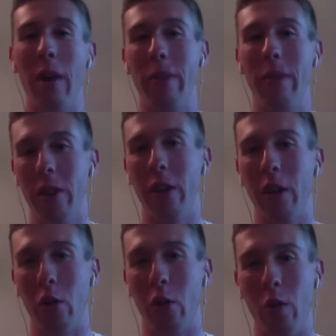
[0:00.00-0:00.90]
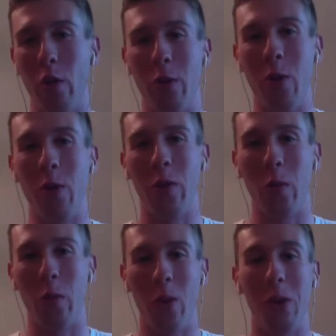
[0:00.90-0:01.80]
going to agree with you on
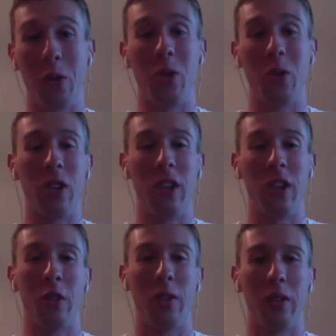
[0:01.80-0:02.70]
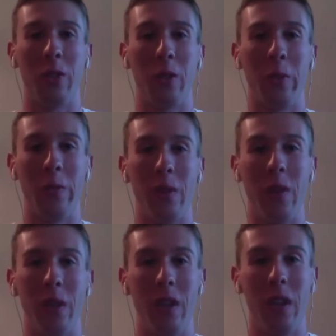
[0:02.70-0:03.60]
the Warriors in 6. I think it's going to
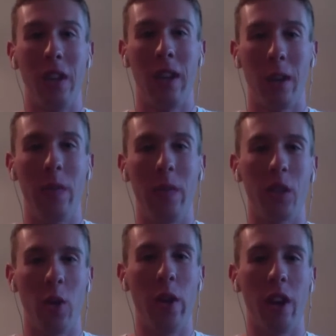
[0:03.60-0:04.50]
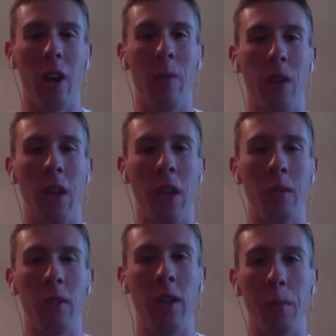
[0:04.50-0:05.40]
be Cleveland's going to win a couple games
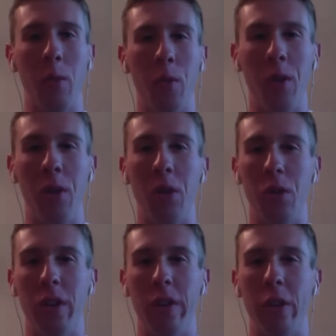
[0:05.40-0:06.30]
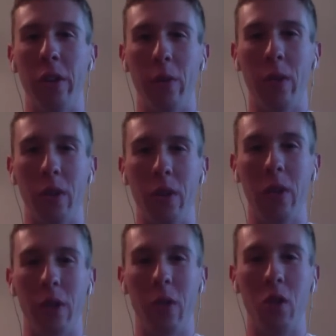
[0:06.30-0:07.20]
in there, but the Warriors,
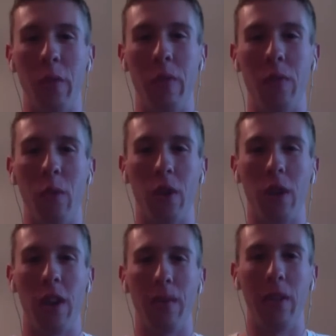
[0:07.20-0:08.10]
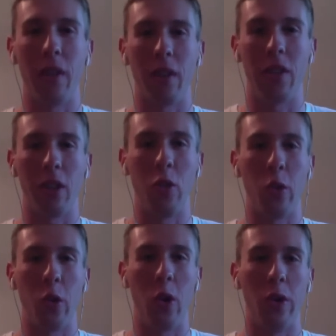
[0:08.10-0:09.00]
like you said before, are going to have the
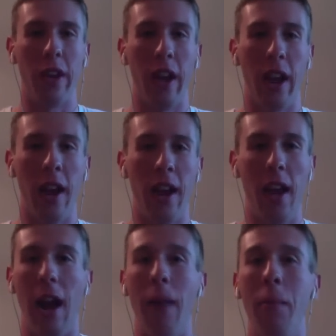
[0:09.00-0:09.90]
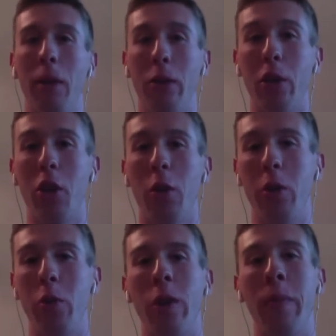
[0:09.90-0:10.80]
control. And then I'm actually going to go with
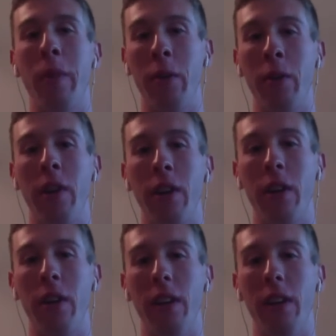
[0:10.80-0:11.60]
Draymond Green as